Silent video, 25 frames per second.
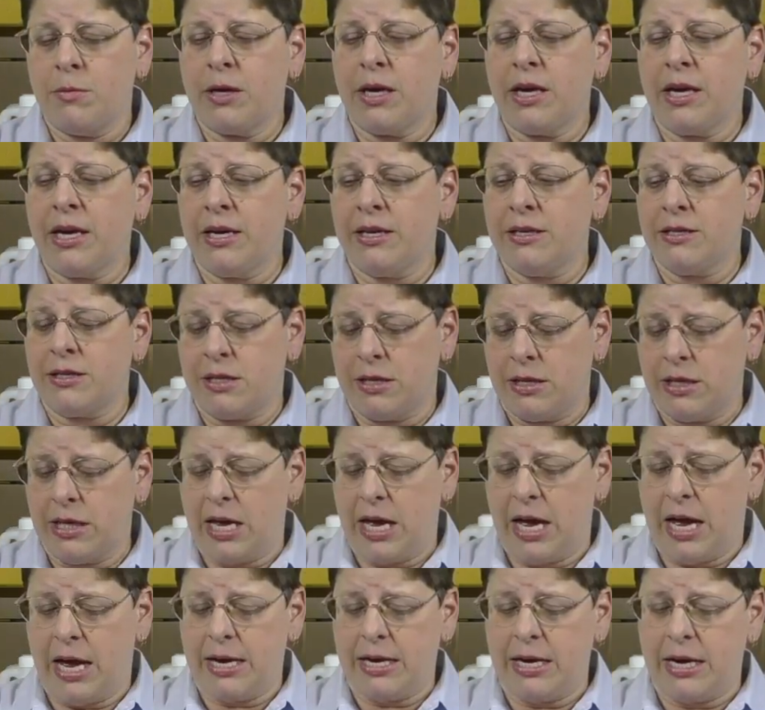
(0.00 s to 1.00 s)
is
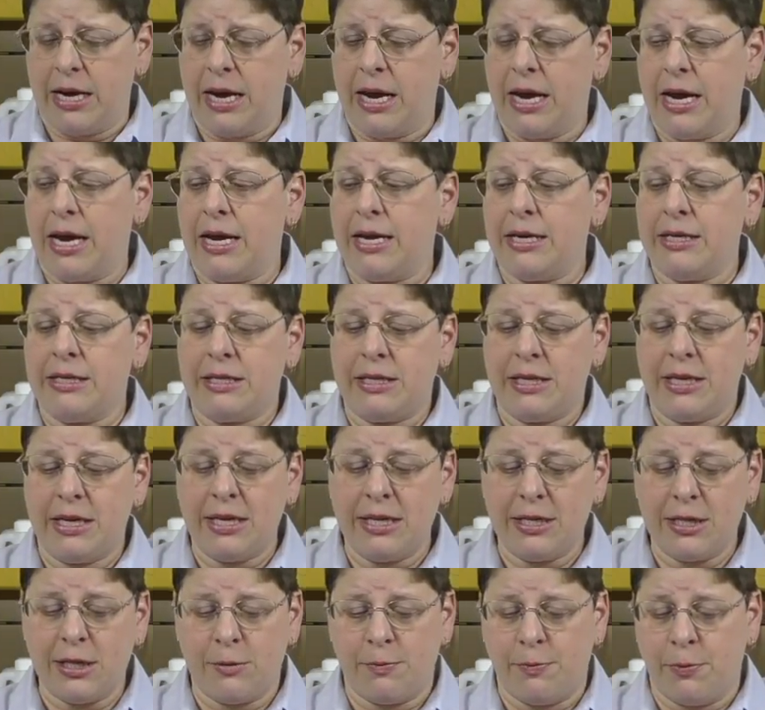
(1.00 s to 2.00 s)
that a
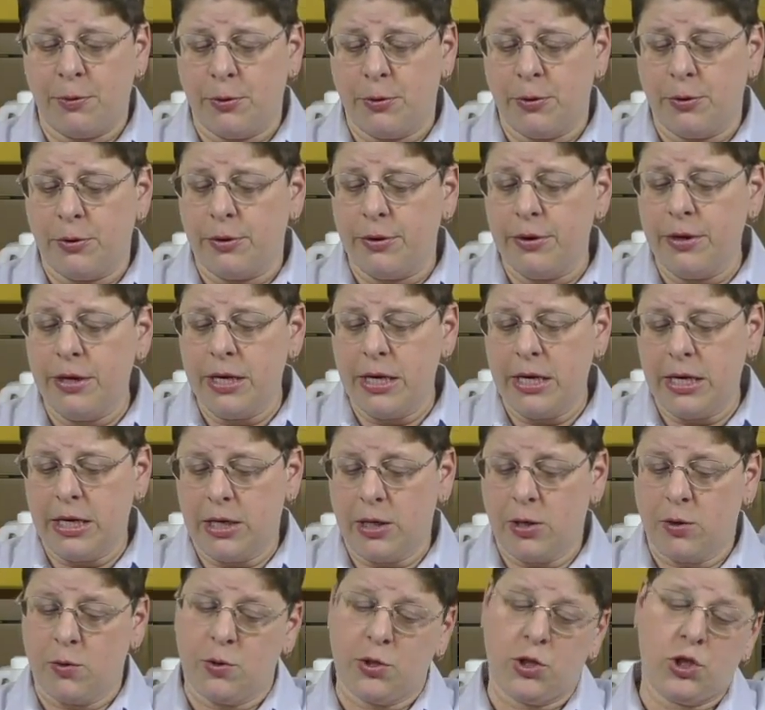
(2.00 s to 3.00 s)
teaspoon,
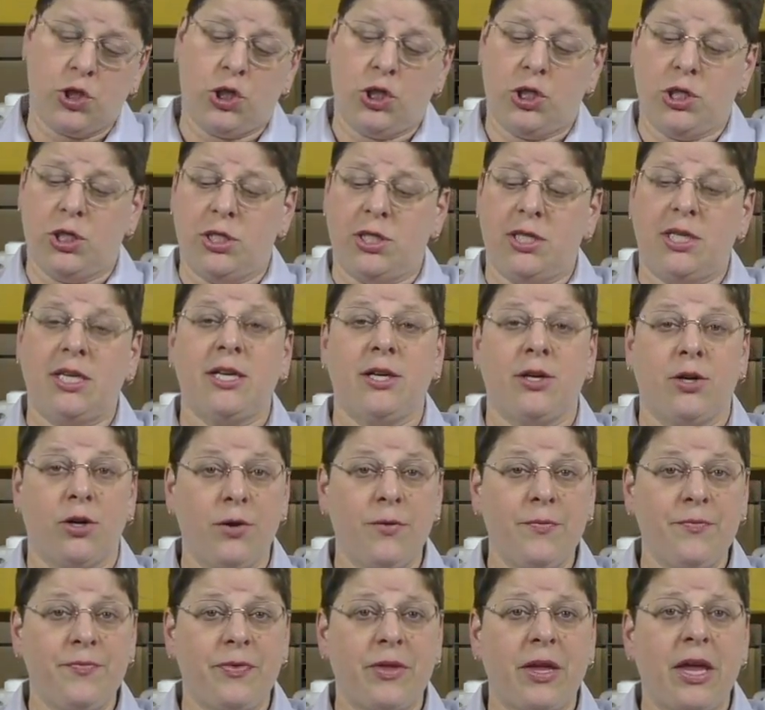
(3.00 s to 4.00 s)
which is
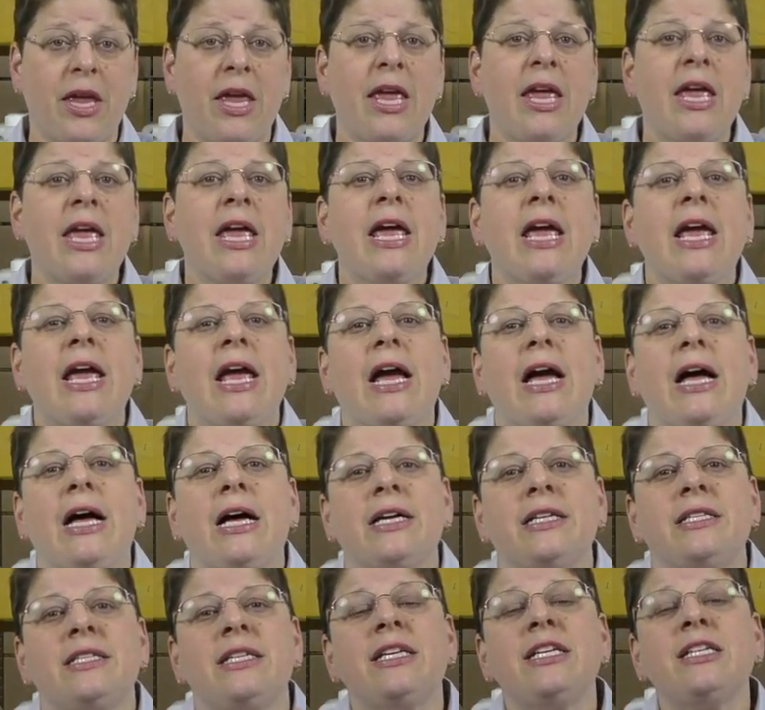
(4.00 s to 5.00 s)
here,
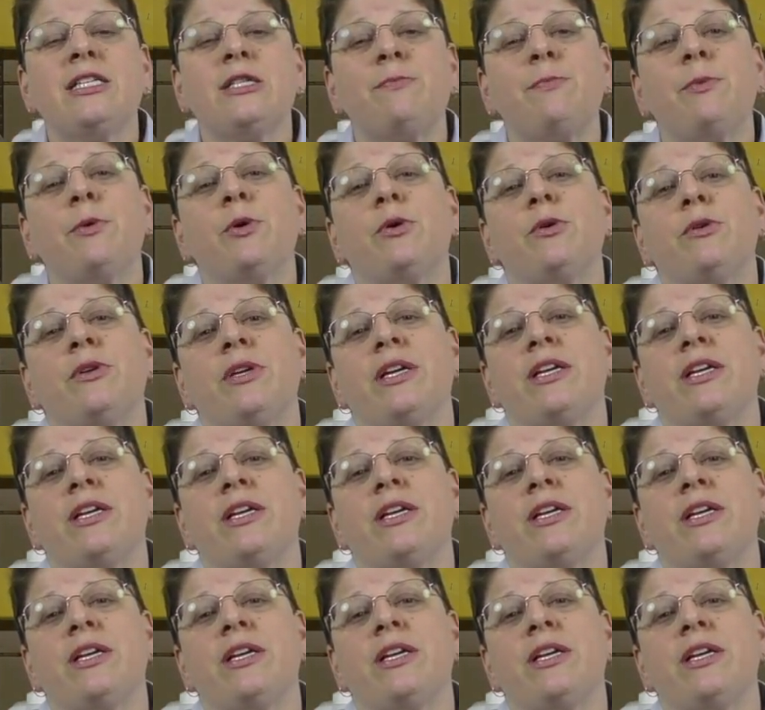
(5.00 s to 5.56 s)
a teaspoon